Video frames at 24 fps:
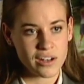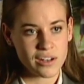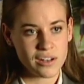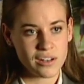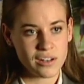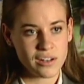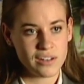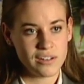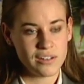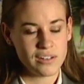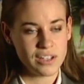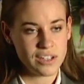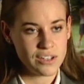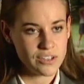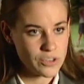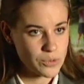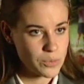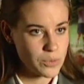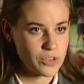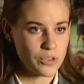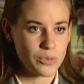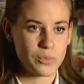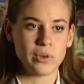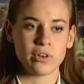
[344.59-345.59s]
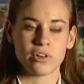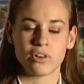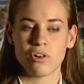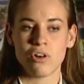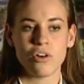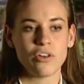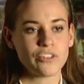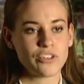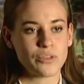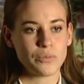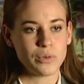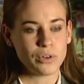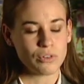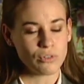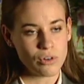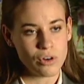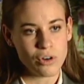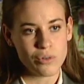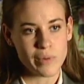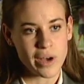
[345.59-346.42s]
and He's supposed to be our ultimate role